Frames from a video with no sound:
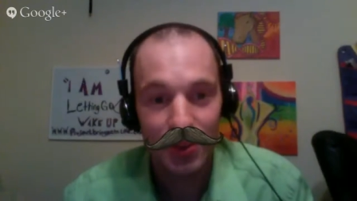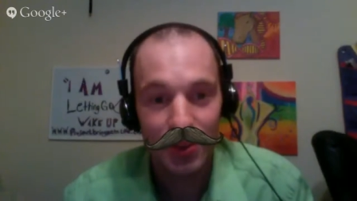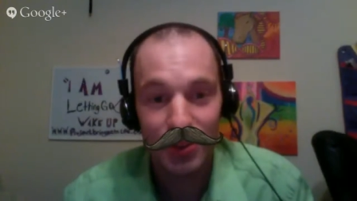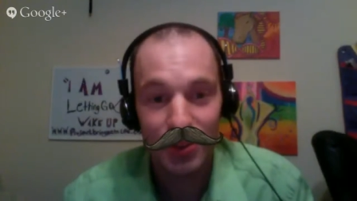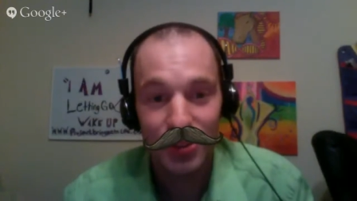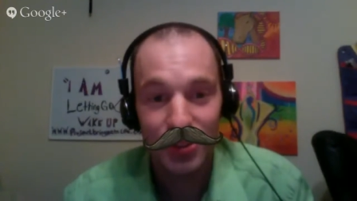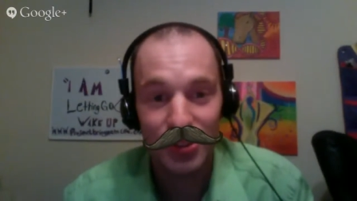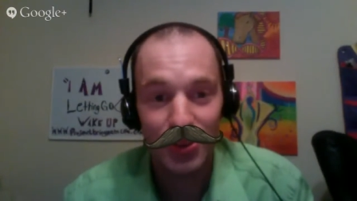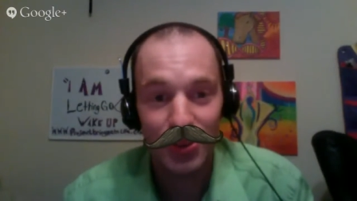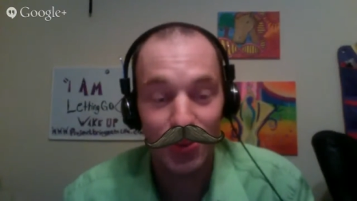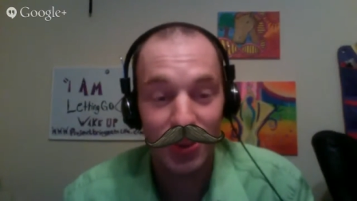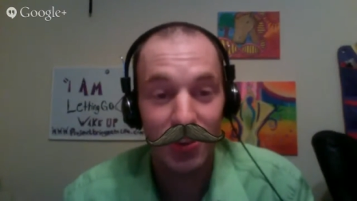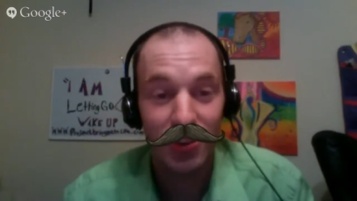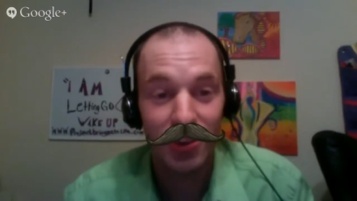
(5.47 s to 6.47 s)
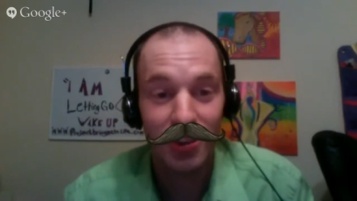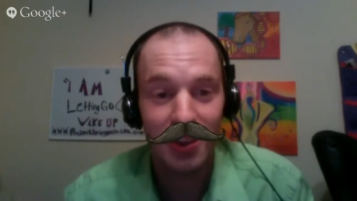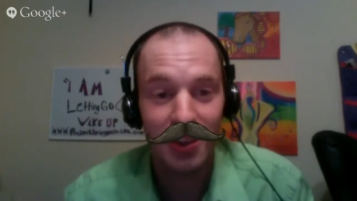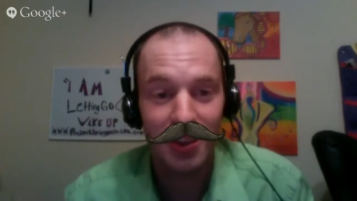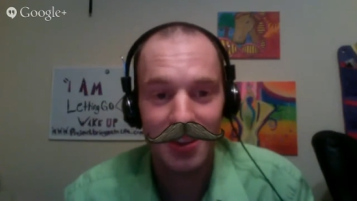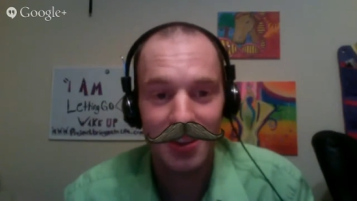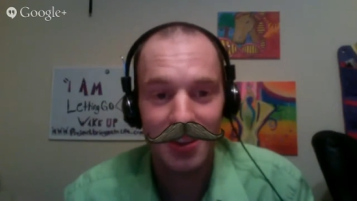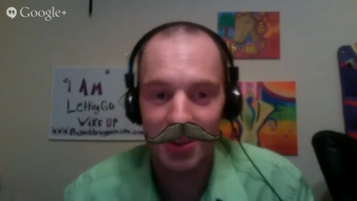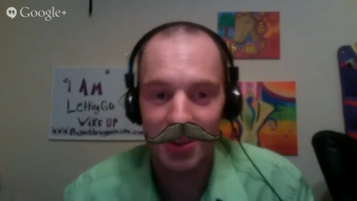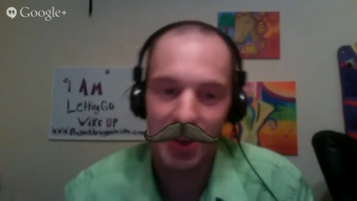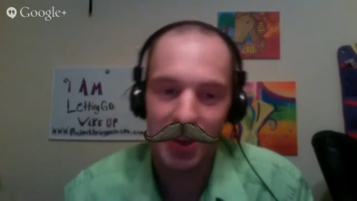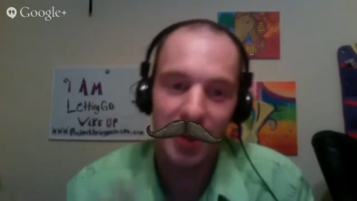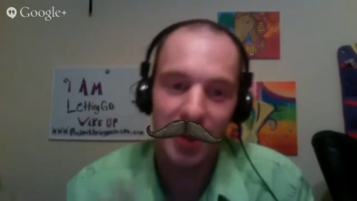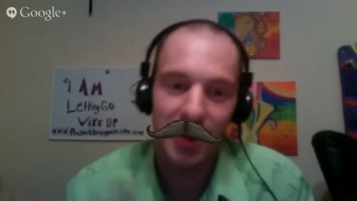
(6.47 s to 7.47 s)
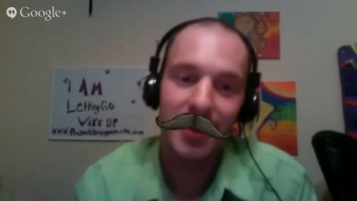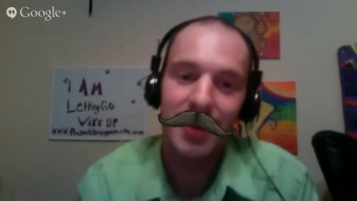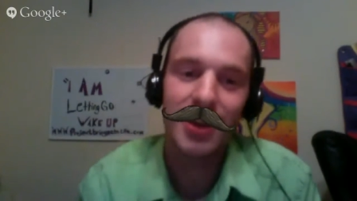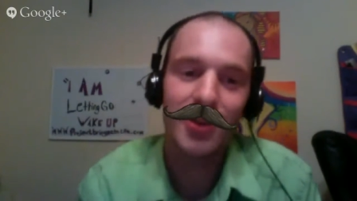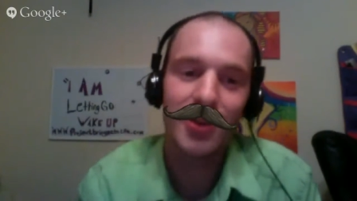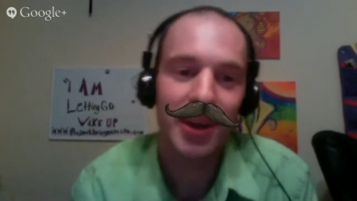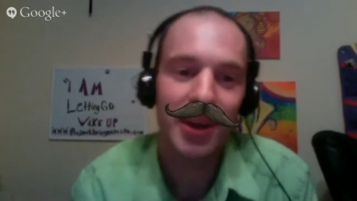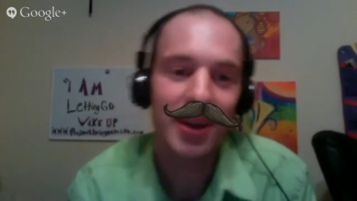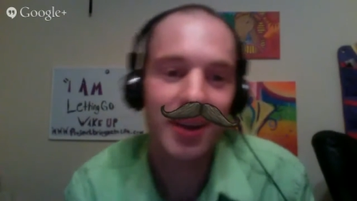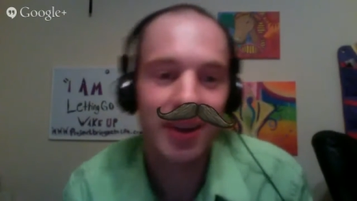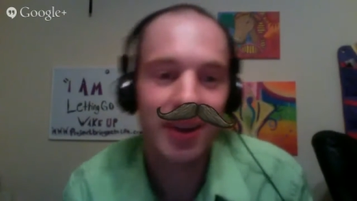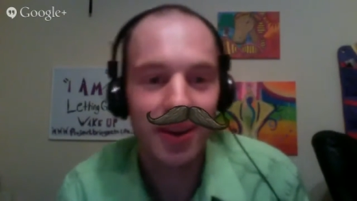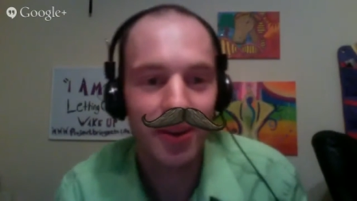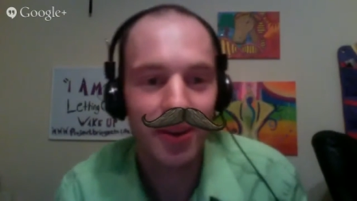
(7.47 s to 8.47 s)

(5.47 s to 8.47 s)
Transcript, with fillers: so. You look like. Okay. Anyway. You look like um, the,